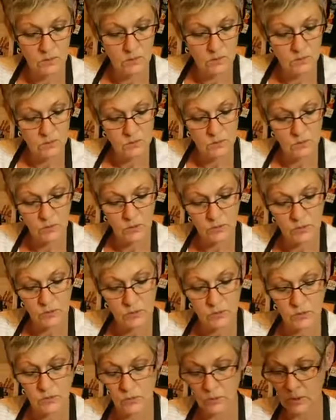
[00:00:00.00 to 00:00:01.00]
So I'll do the
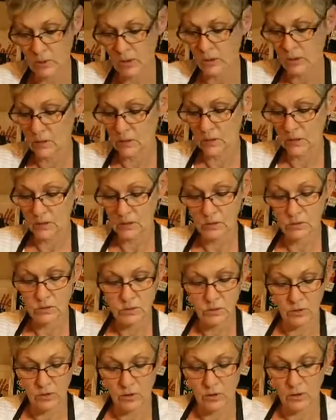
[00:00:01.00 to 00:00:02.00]
New England at the
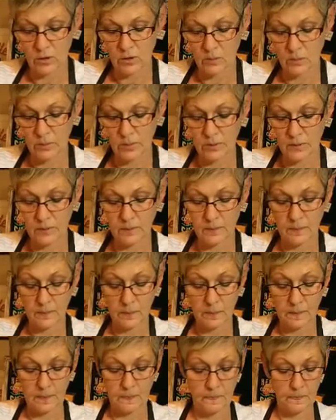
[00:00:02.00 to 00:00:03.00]
top.
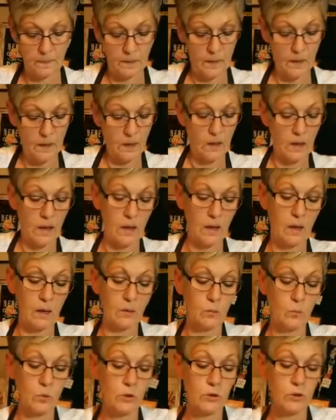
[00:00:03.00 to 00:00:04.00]
And
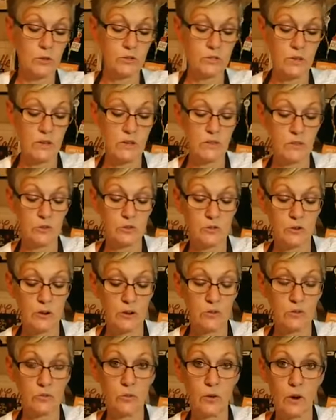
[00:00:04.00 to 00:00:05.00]
when you're taking the
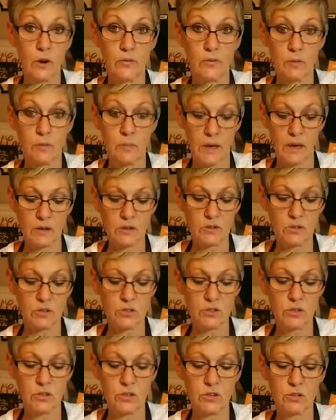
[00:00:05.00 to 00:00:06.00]
transfer off the backing
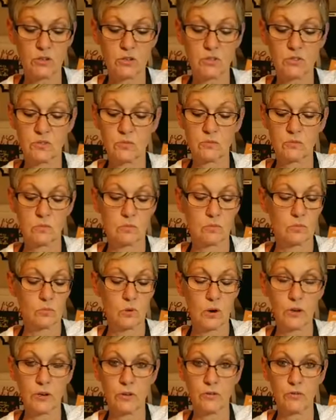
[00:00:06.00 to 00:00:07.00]
sheet, you just
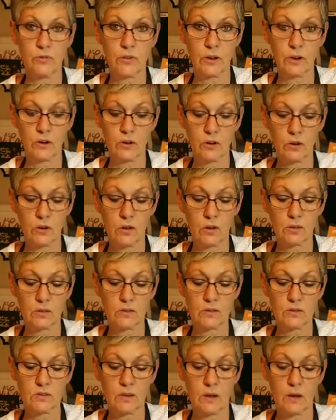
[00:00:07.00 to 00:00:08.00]
run your finger along the
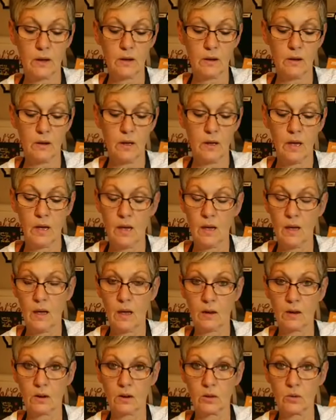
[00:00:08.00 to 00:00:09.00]
side and
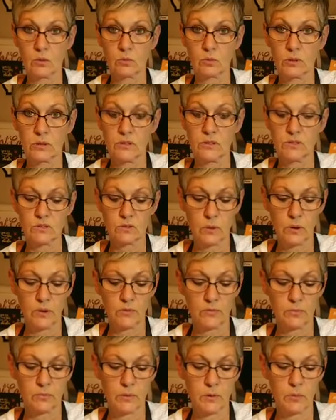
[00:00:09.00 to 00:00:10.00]
it'll release away
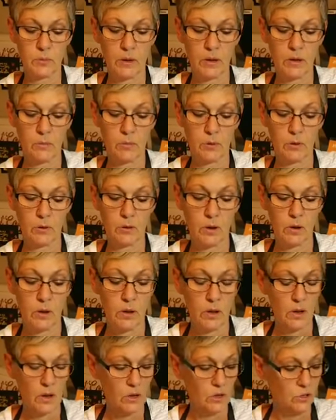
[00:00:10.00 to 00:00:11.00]
from the paper.
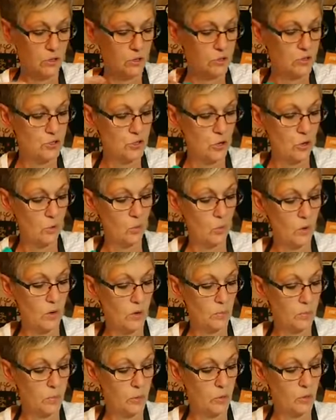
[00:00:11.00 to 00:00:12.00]
You don't want to
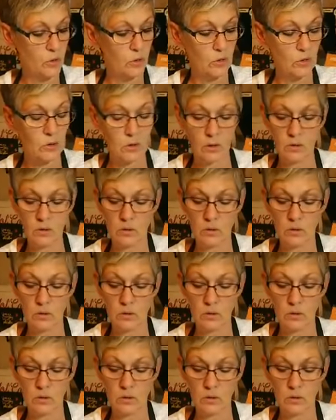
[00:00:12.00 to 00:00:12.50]
pull